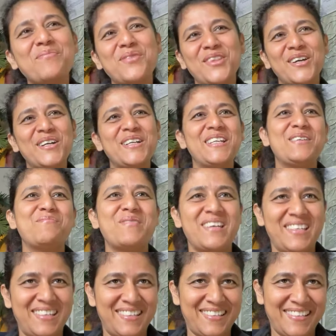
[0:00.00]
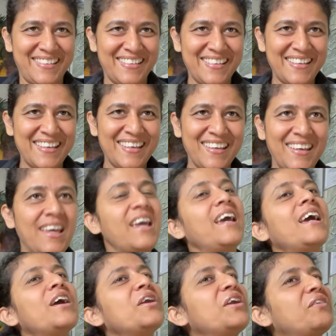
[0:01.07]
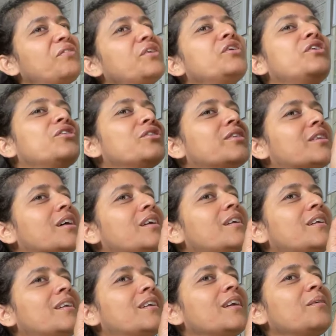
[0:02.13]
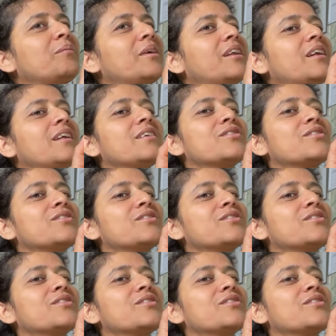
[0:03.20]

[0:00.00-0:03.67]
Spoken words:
30 best. If you do 30 minutes...